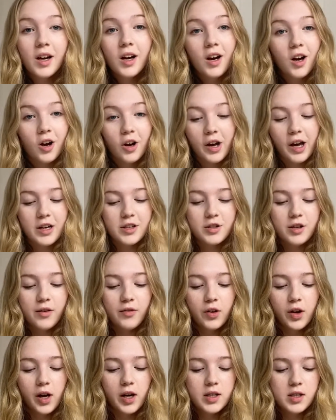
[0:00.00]
Okay, so I
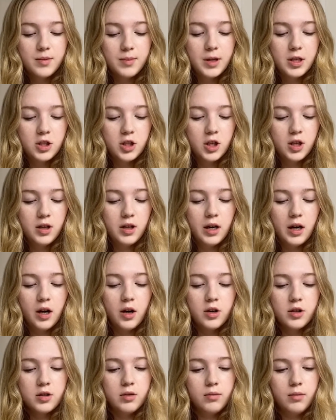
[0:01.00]
forgot to mention that I
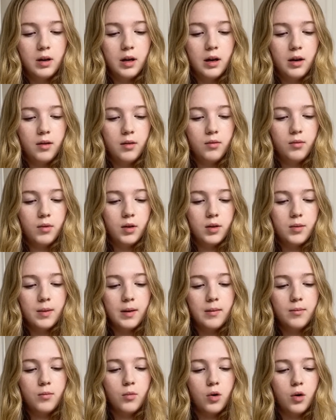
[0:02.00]
also went in with my
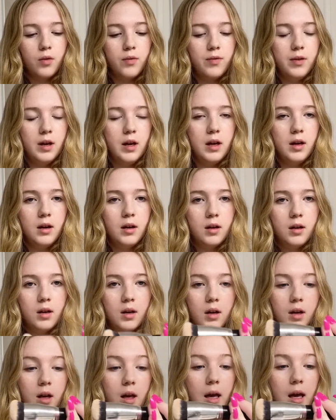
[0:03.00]
Morphe
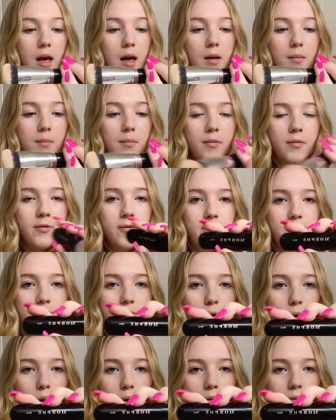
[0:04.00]

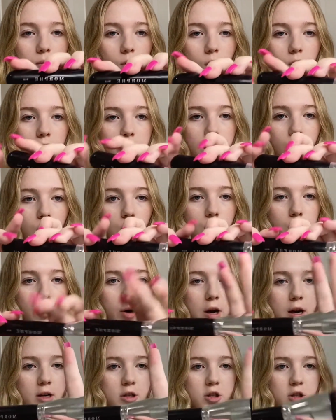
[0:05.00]
M444
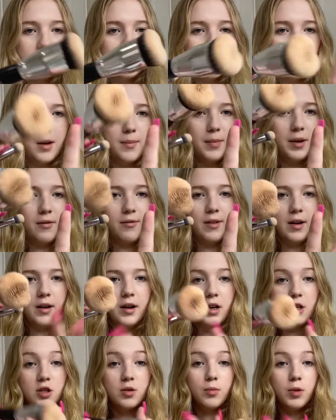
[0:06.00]
brush. It's like a big
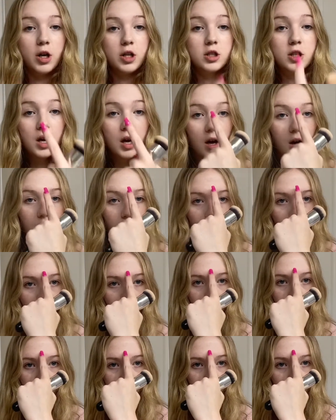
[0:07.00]
foundation brush
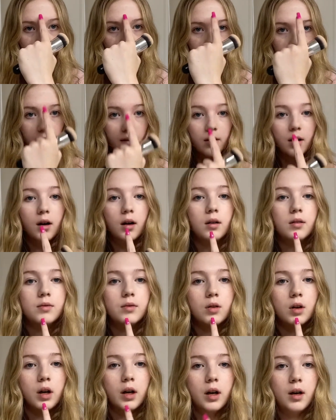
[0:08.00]
on my
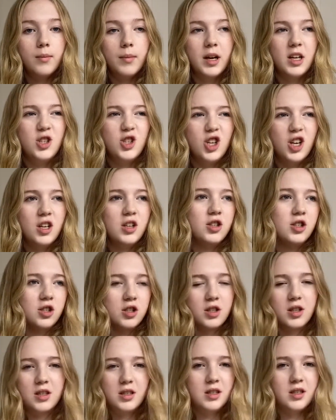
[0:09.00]
forehead and my chin, just
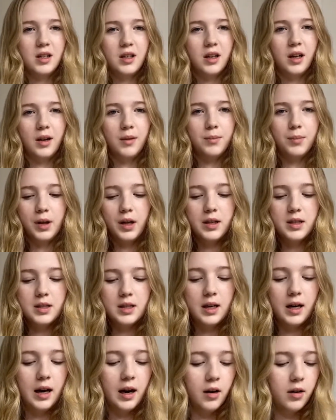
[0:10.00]
because it like blends it
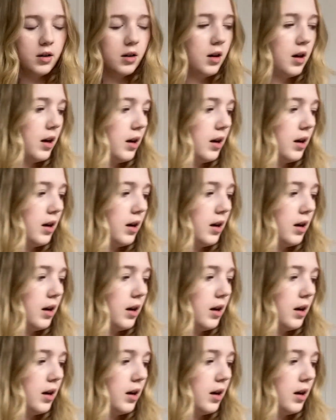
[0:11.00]
out a lot